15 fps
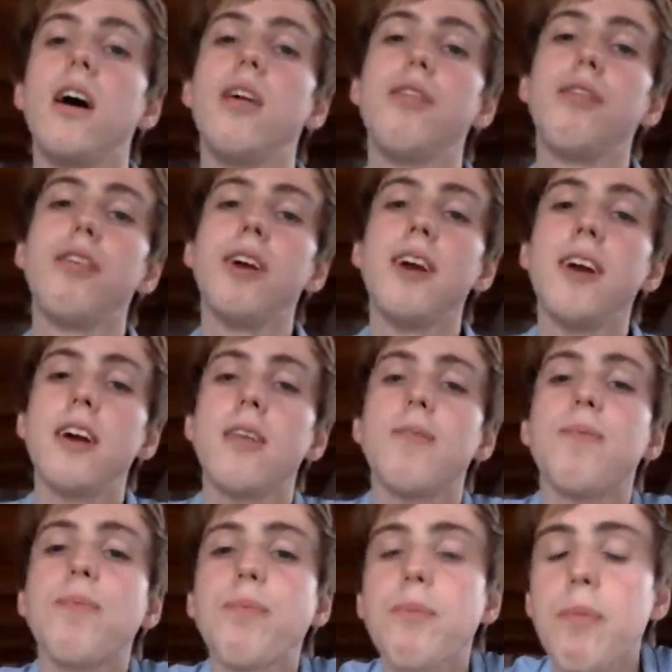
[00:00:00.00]
I
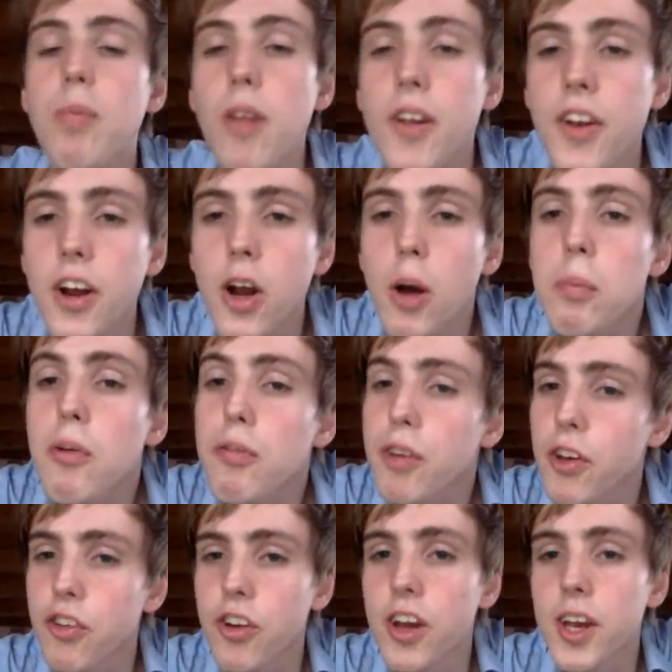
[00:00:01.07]
think there are a couple
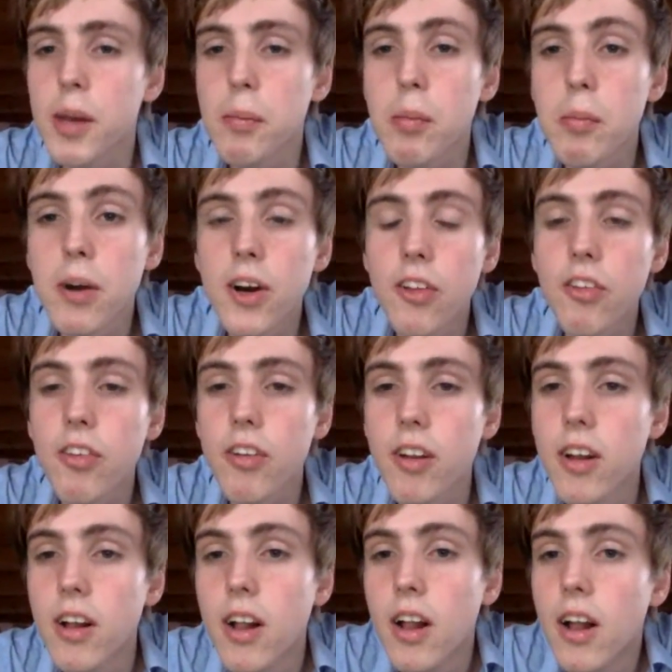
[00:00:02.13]
of things you can keep in mind.
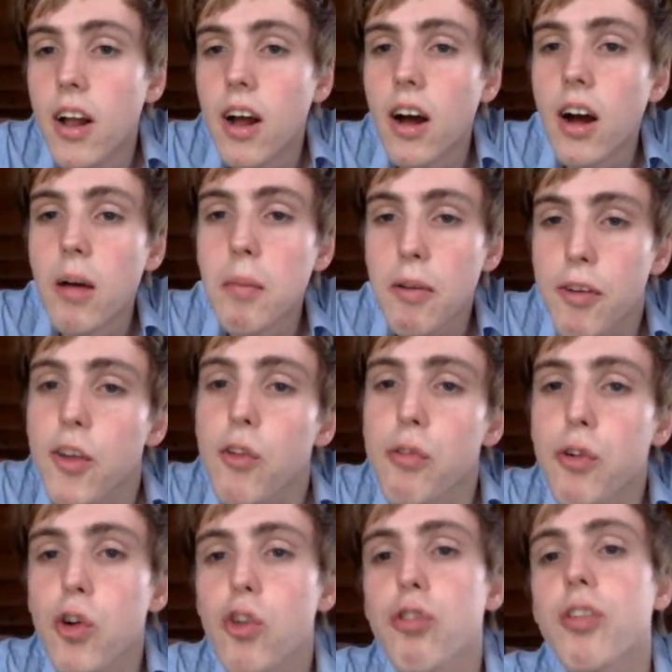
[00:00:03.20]
Um, I
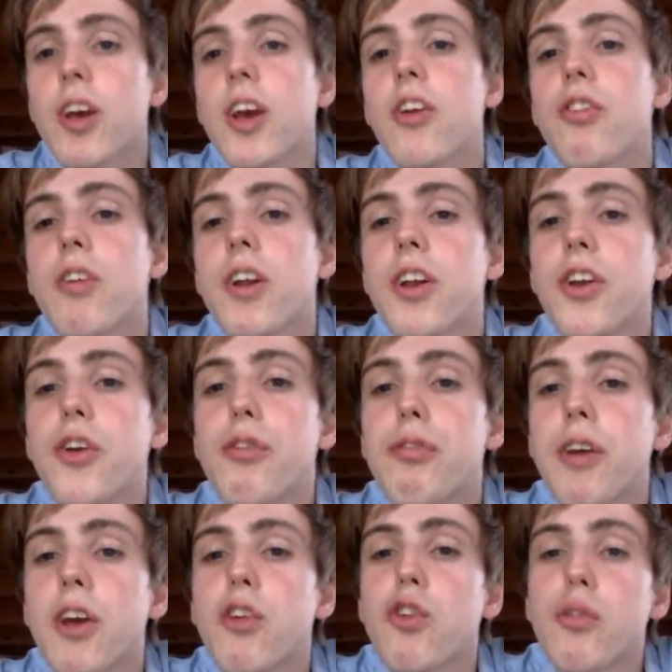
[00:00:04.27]
think the first thing is whether
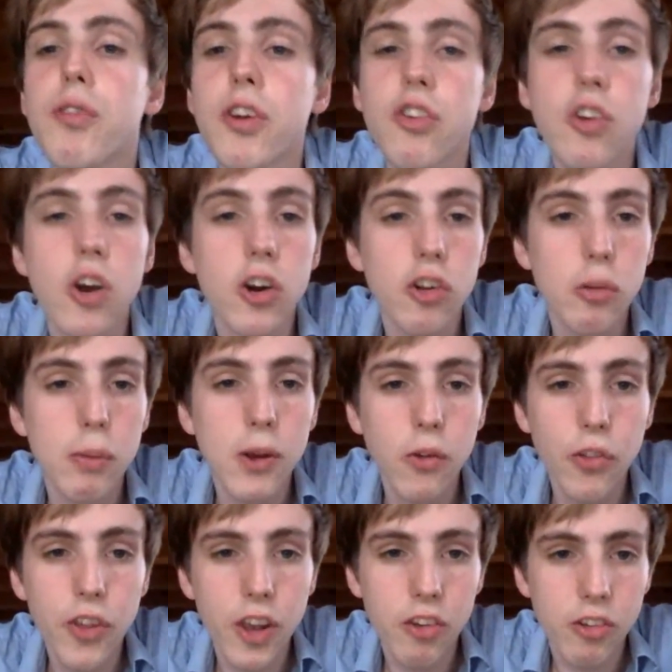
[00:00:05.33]
you think something is going to
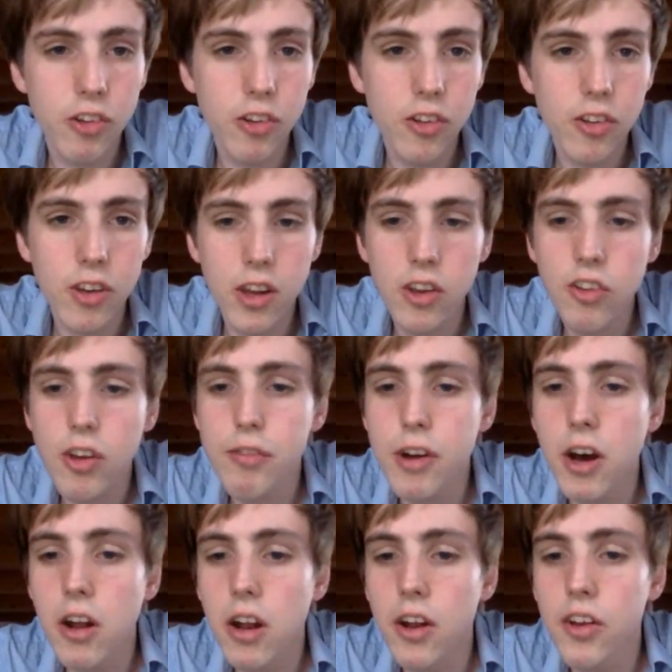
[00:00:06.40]
be contested. As
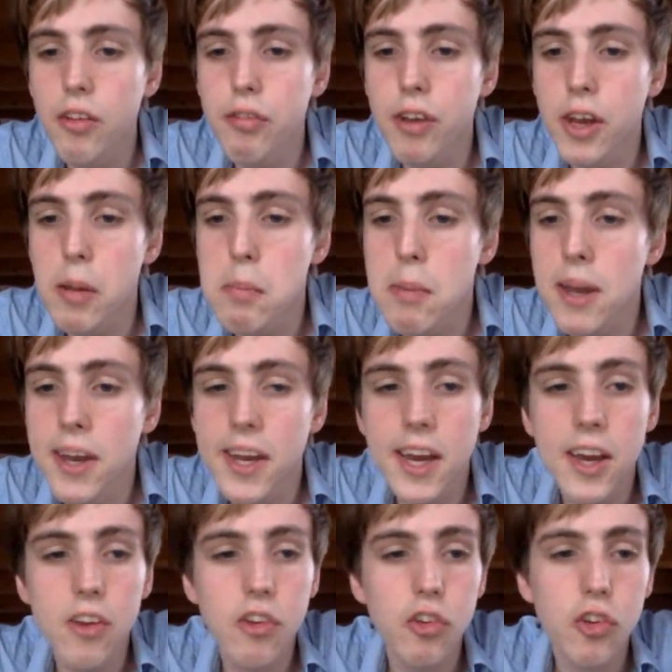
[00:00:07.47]
I've outlined, I think in
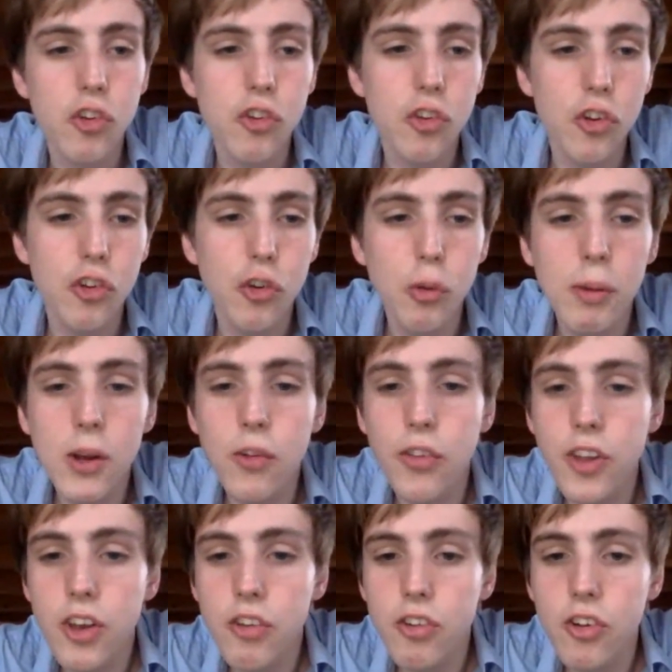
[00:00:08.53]
many cases it, it should be
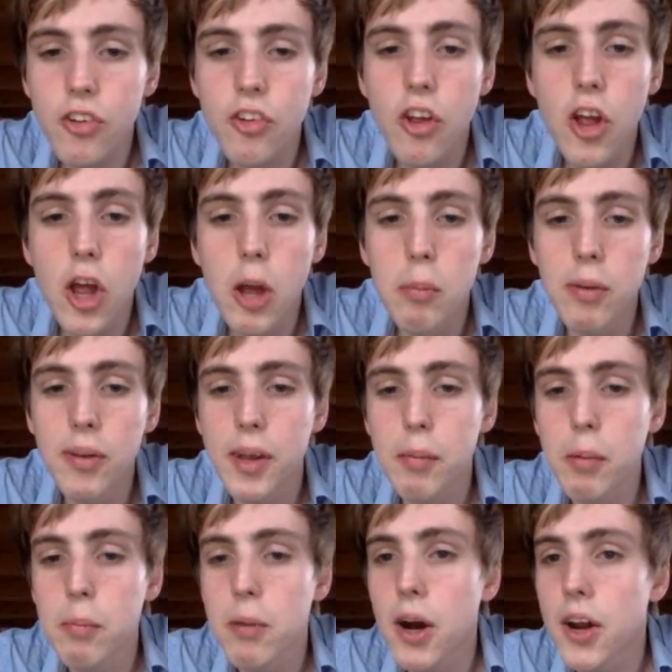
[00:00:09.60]
contested,
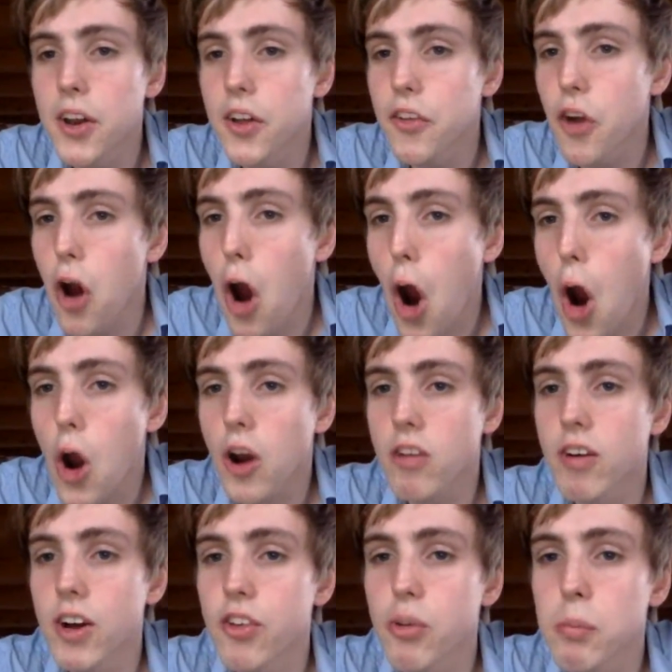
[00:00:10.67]
but keep in mind that there
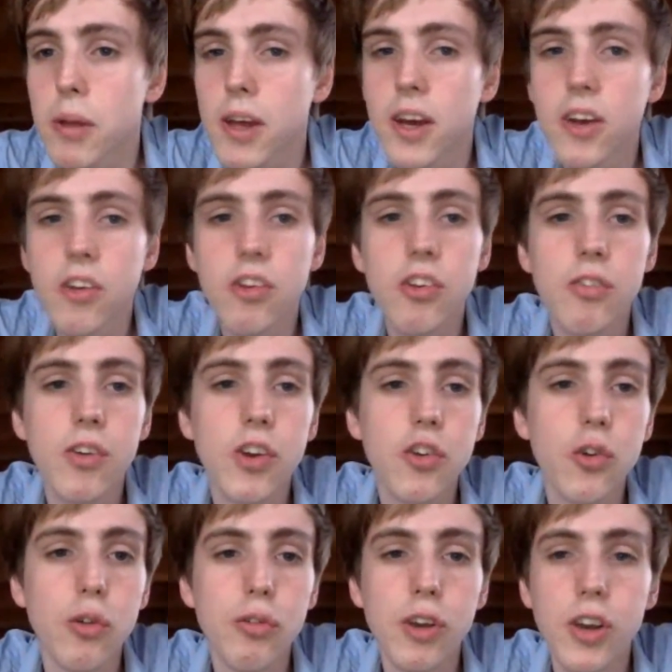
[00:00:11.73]
are quite some cases in
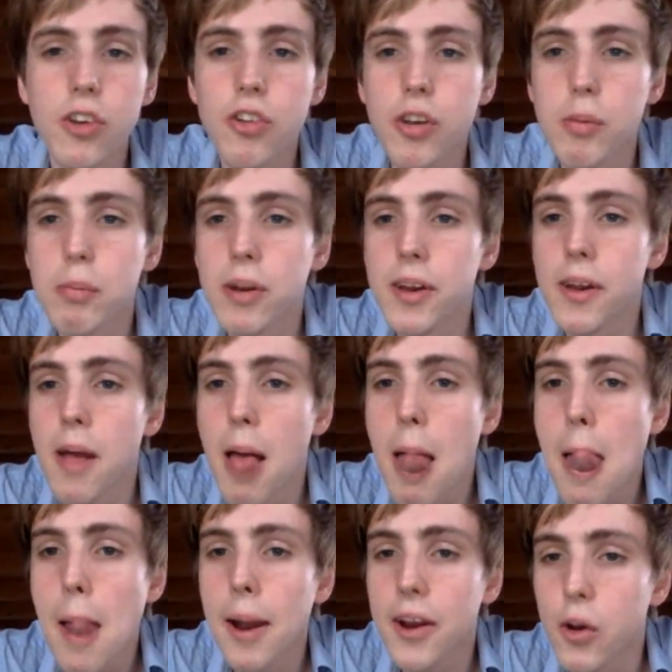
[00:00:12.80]
which something is simply
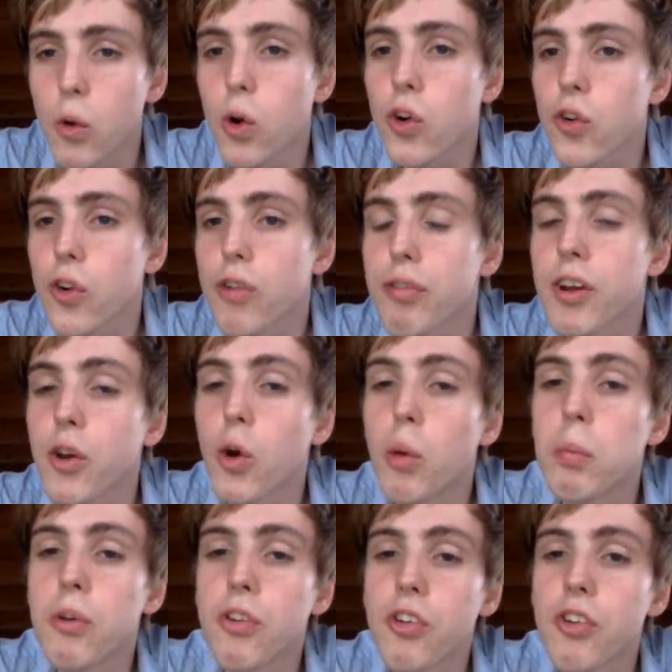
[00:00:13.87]
ignored or you think
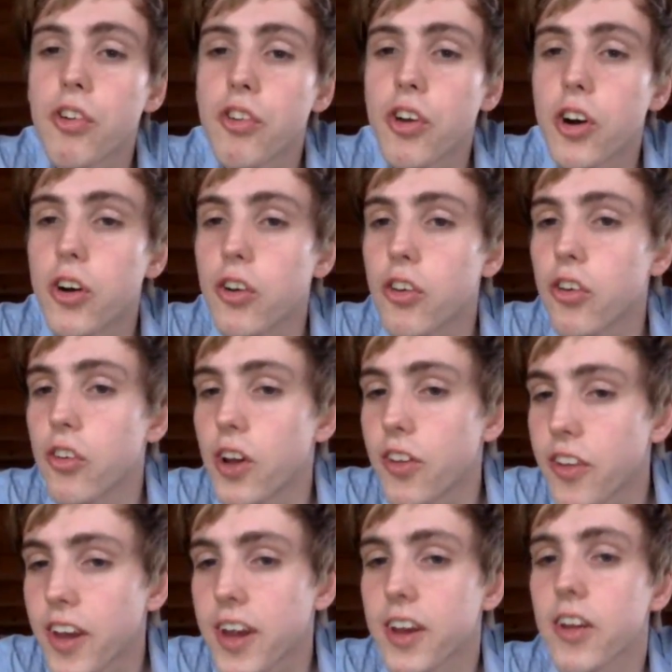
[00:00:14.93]
the opposition is going to
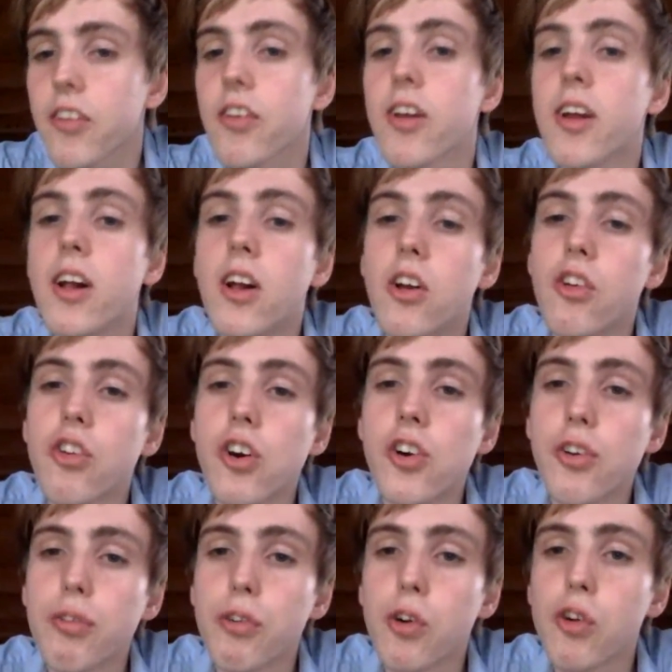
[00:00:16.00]
attack it.
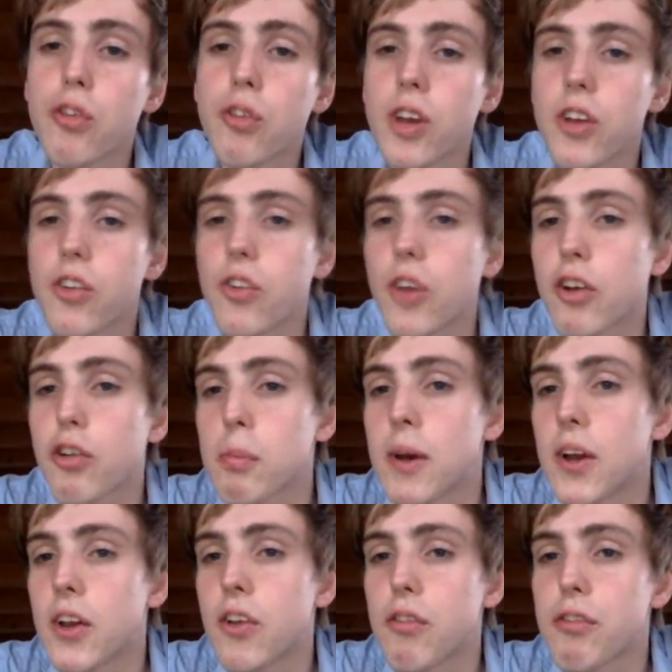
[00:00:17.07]
So the first thing is to
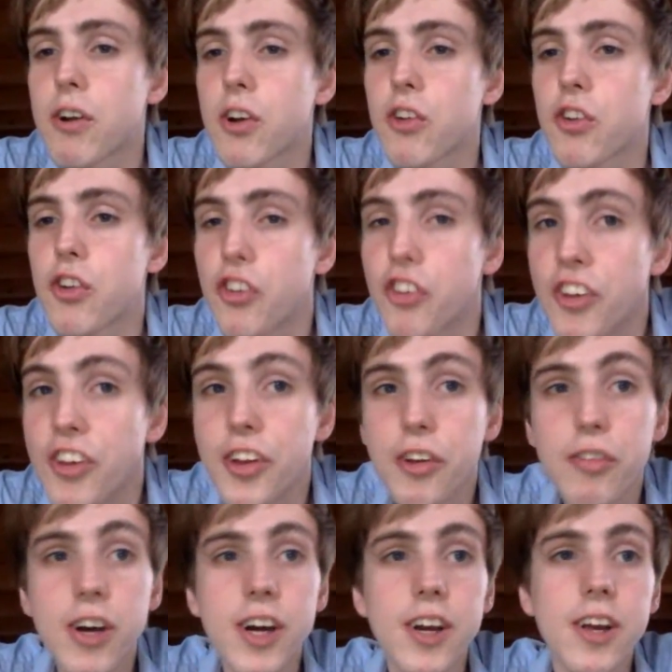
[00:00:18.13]
explain in a very
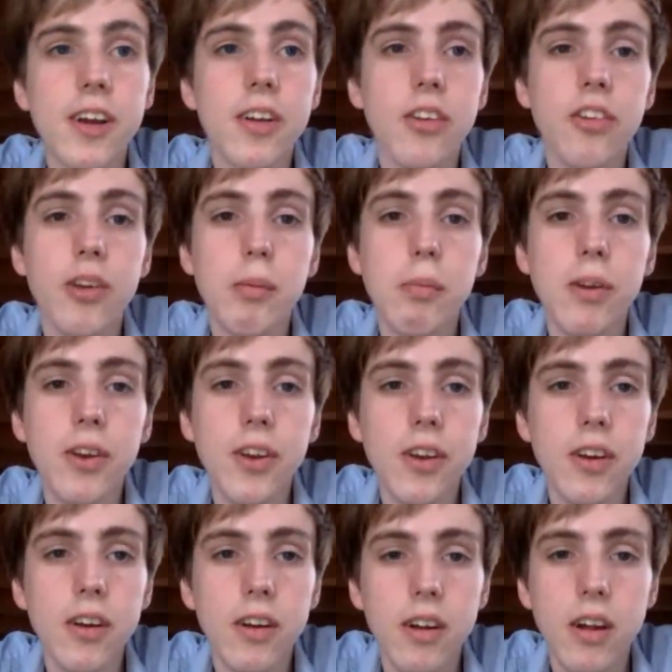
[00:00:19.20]
strategic way and
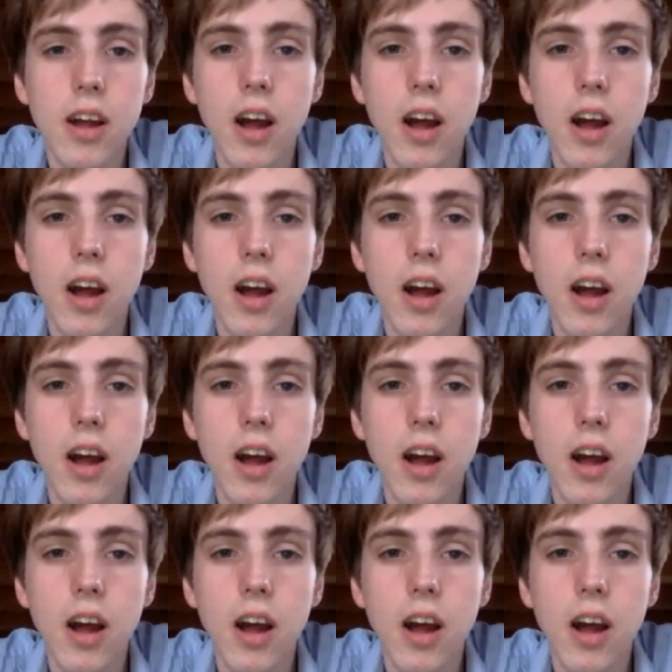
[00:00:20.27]
simply